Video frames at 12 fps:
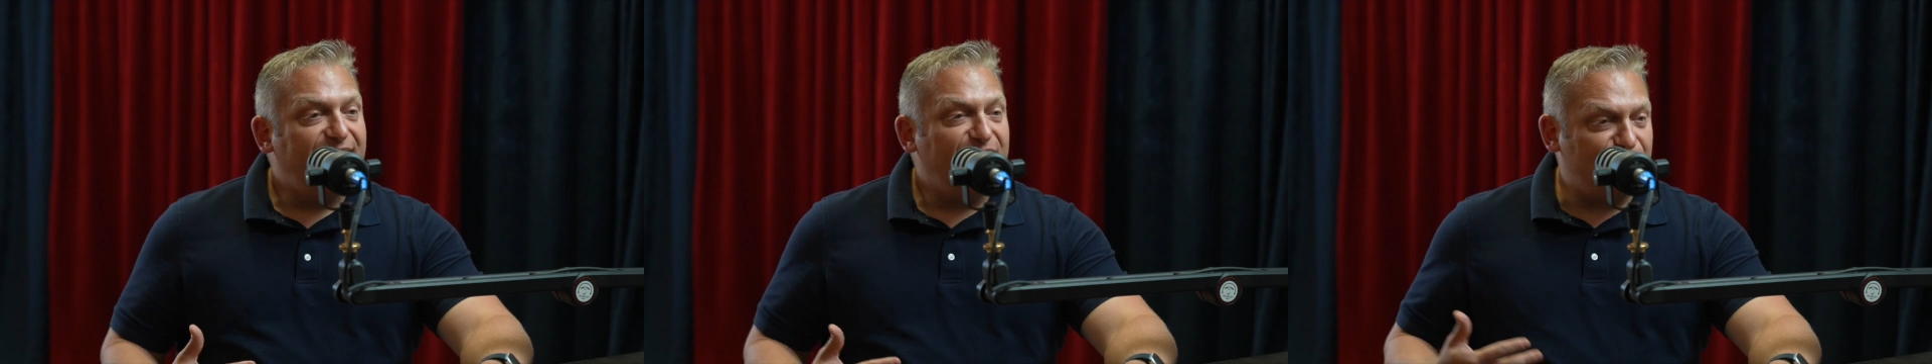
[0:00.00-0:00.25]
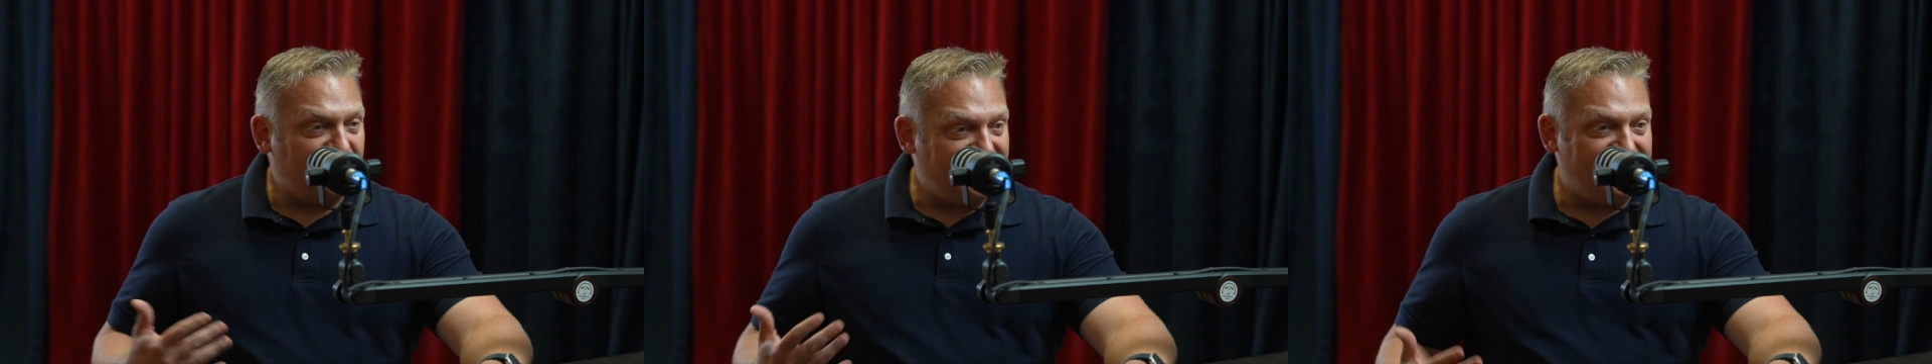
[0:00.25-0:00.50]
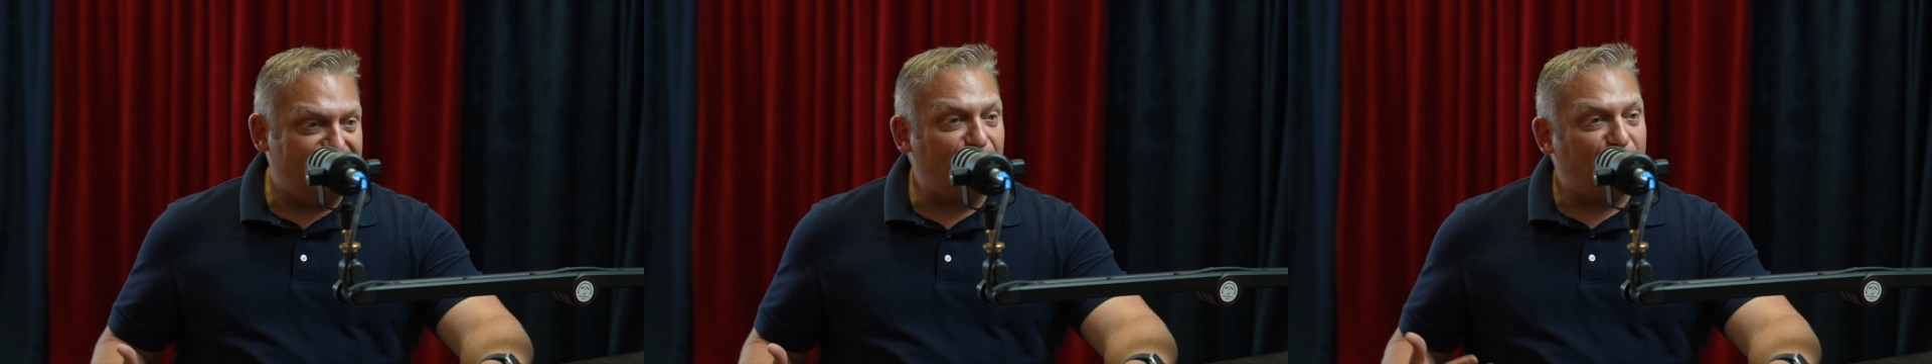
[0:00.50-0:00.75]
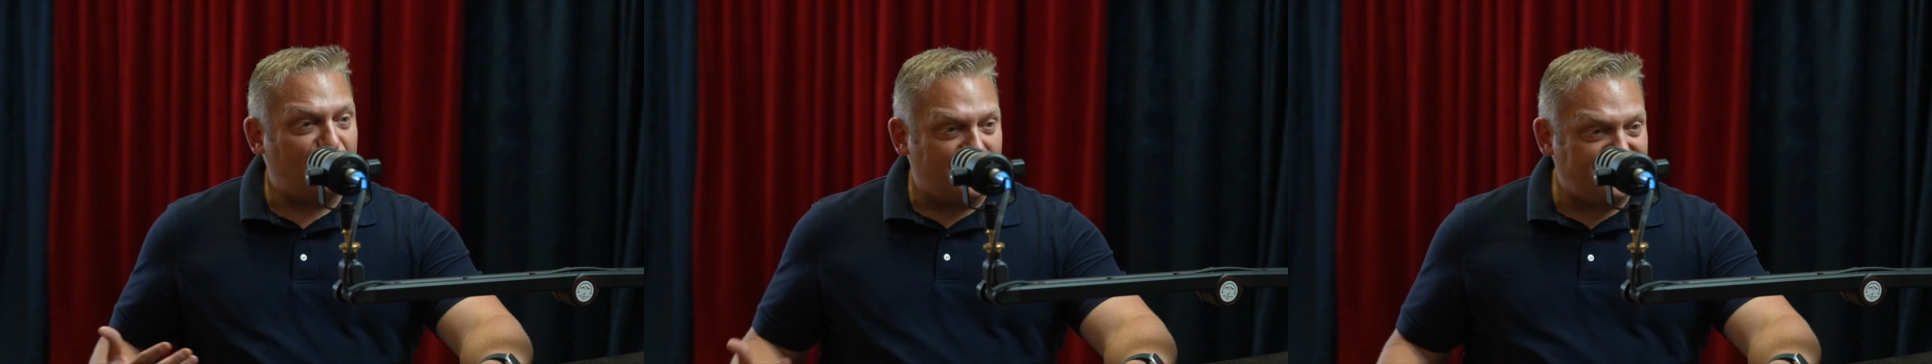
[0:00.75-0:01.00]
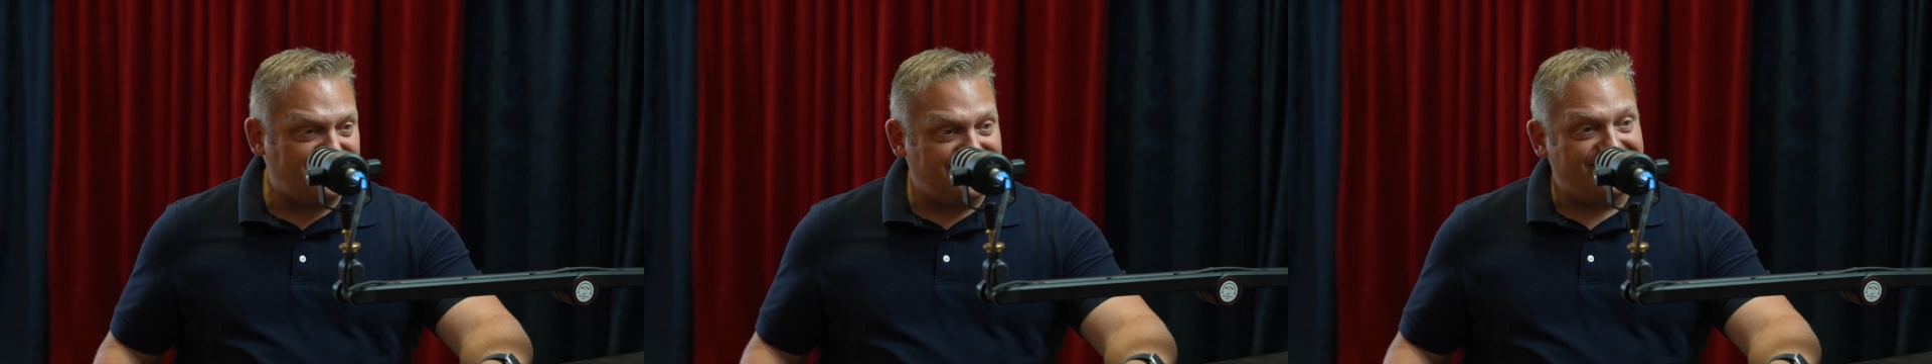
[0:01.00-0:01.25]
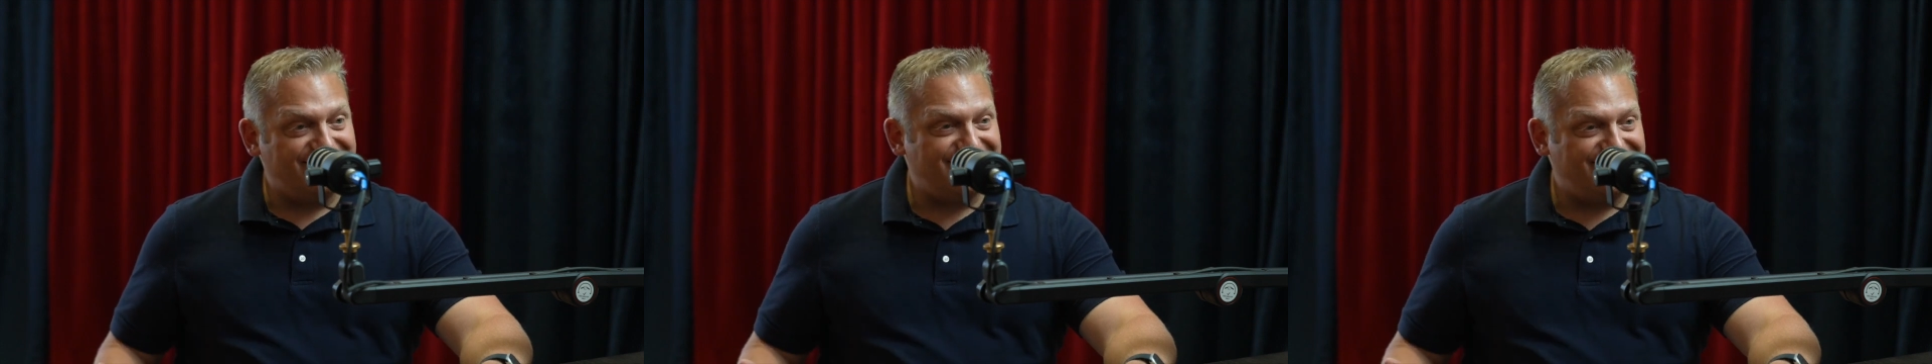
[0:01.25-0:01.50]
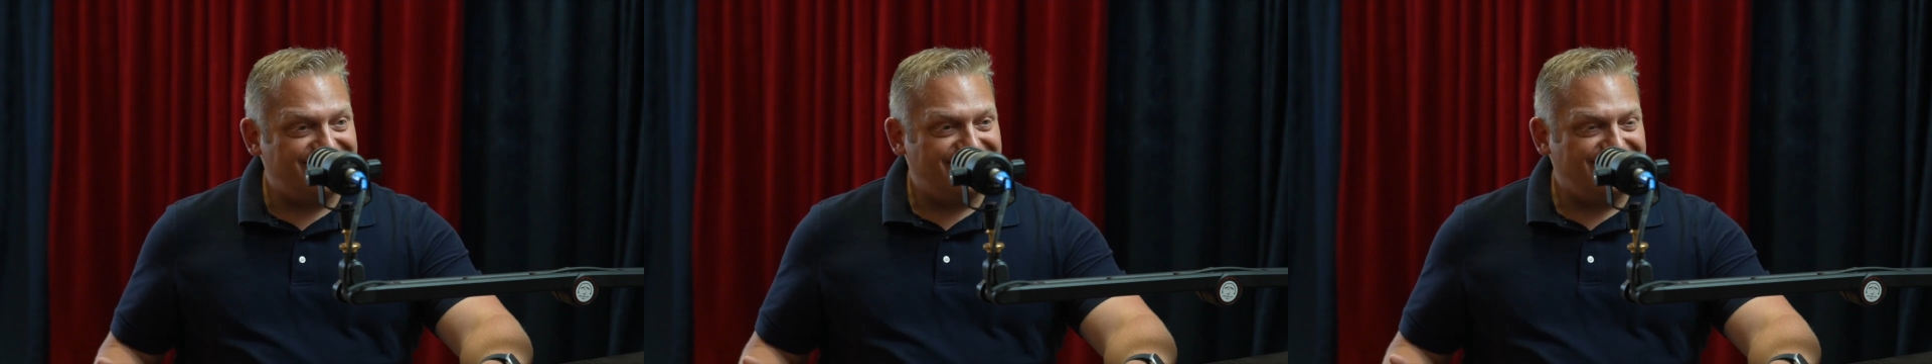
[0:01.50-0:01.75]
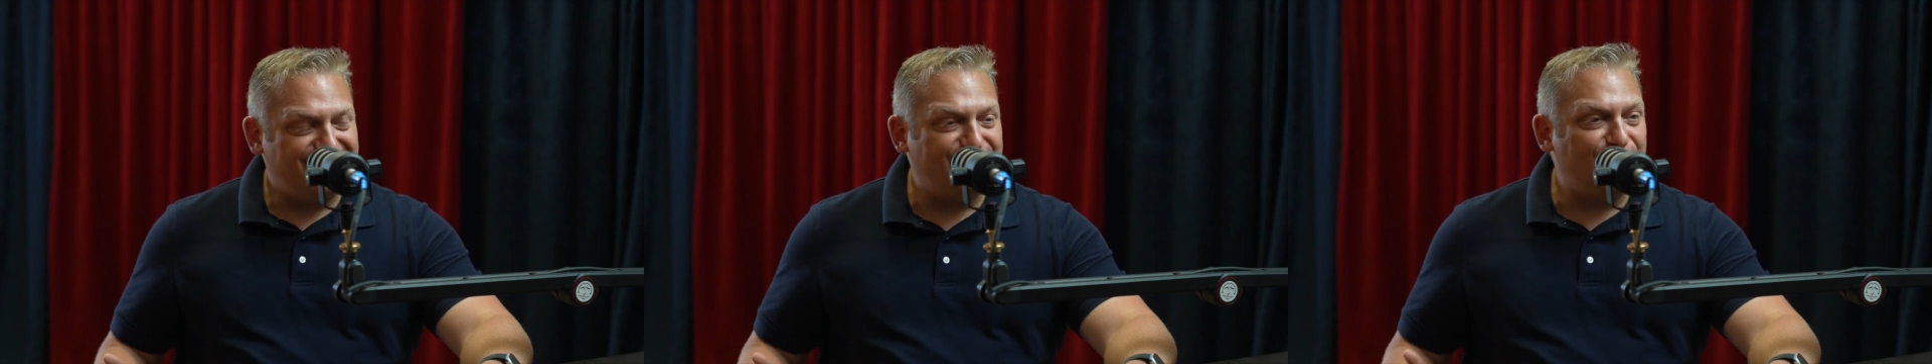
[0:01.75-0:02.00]
has been eaten up by residents,
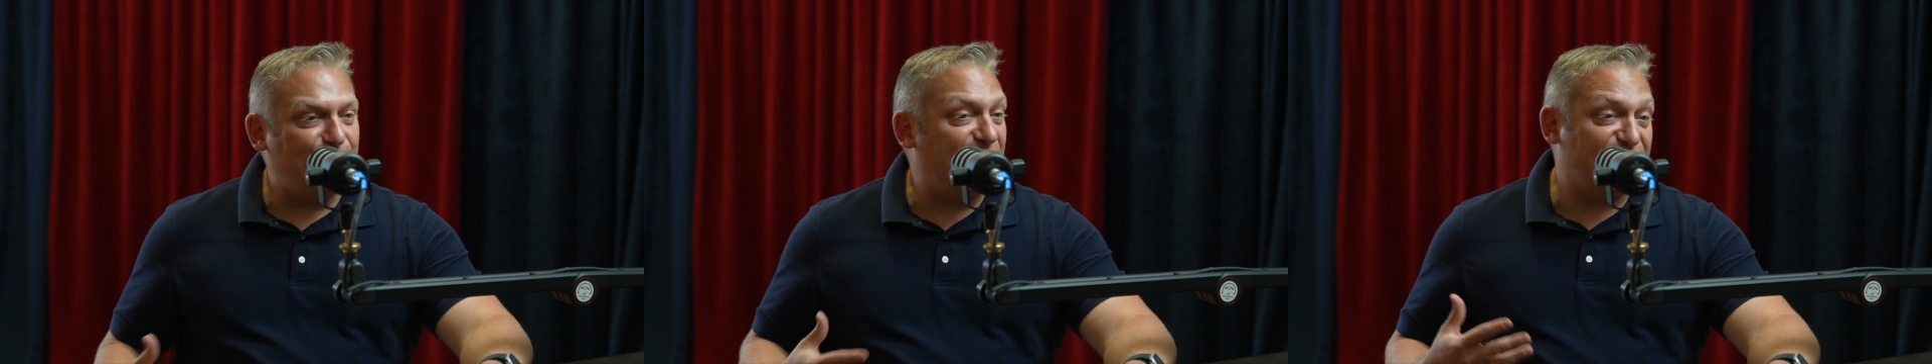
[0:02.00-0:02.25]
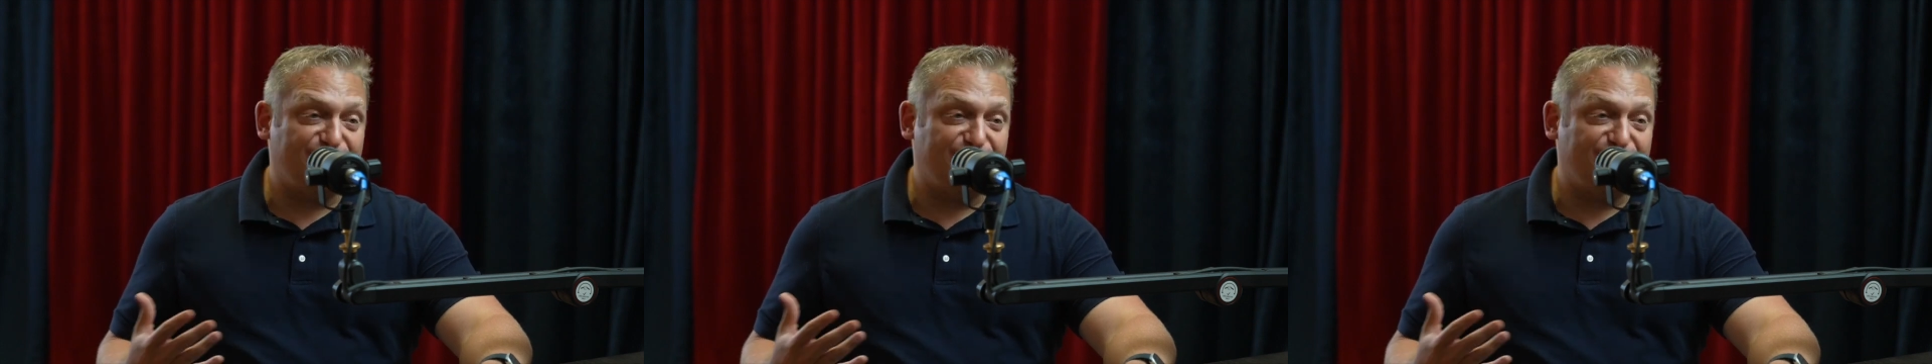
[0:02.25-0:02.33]
because